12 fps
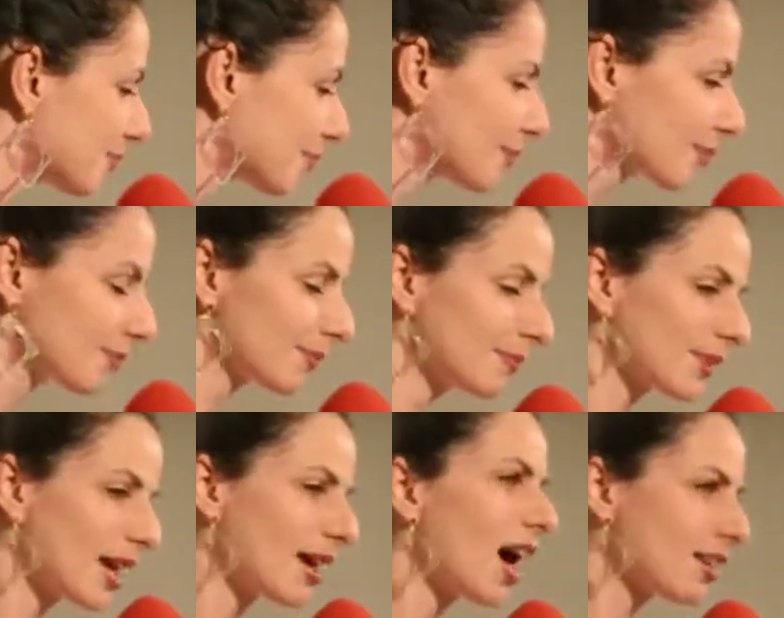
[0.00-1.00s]

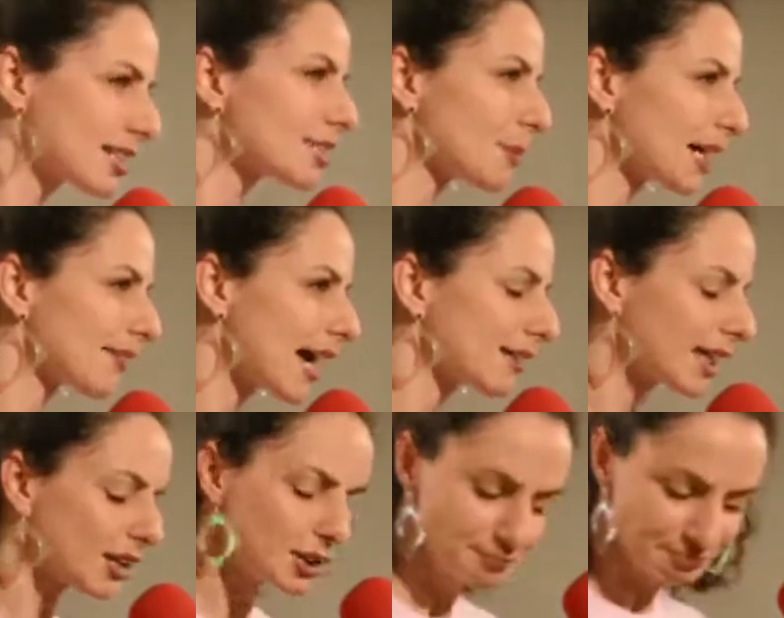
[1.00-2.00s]
I'll explain that
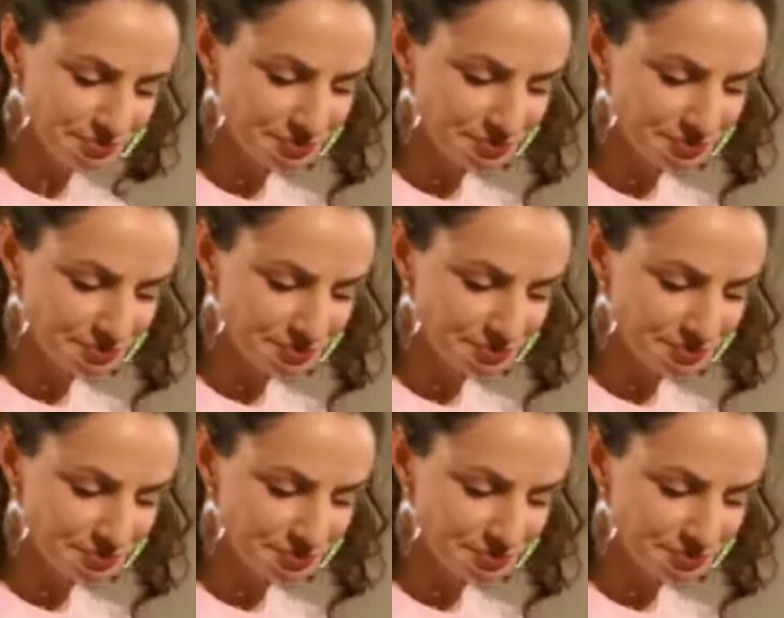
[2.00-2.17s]
later.